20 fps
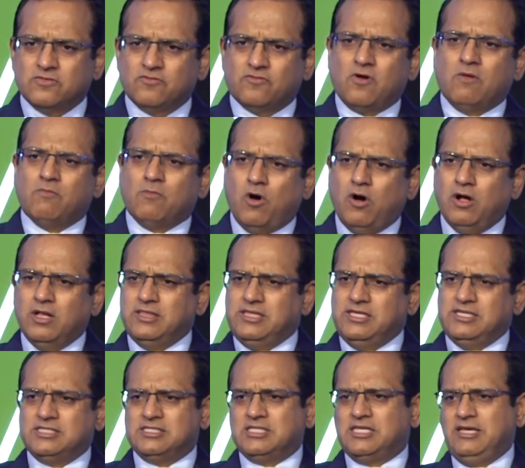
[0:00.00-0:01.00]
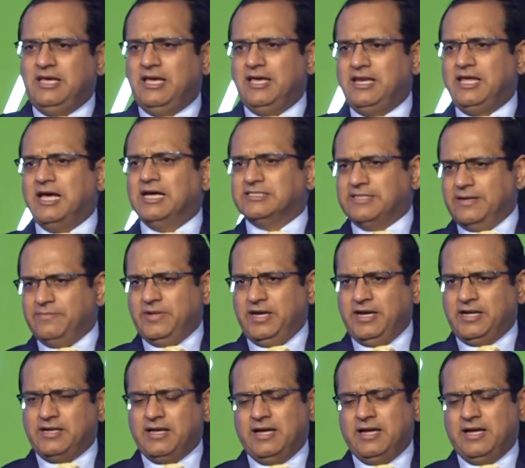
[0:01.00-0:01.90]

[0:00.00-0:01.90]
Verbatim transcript: from all these three areas emanate.